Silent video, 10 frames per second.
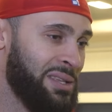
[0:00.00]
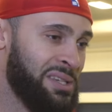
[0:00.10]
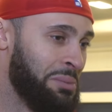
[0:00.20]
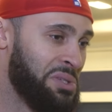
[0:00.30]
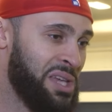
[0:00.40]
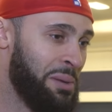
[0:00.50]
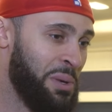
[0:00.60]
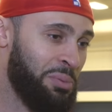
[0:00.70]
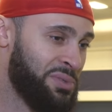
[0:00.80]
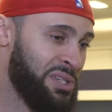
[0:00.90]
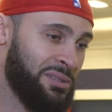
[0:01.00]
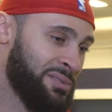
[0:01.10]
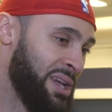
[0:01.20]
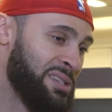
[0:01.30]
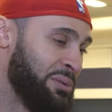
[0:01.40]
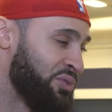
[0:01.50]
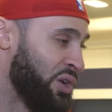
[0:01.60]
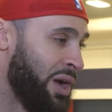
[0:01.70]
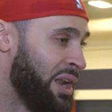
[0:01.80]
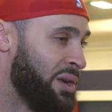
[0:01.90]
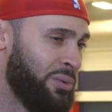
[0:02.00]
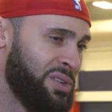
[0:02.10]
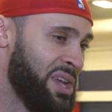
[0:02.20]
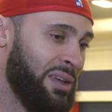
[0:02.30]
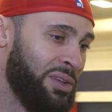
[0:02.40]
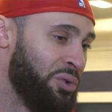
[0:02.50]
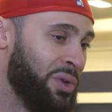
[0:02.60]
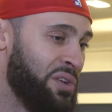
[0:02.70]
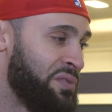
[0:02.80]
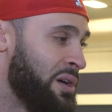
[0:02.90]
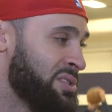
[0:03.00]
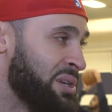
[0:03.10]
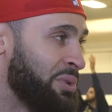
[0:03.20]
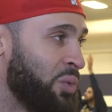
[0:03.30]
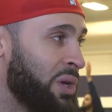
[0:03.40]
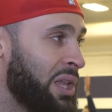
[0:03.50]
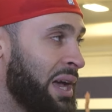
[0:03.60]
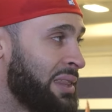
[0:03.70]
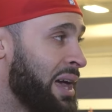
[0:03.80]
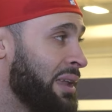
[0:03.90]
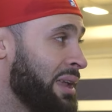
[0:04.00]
a team to take teams for granted or really fall asleep at the wheel like that.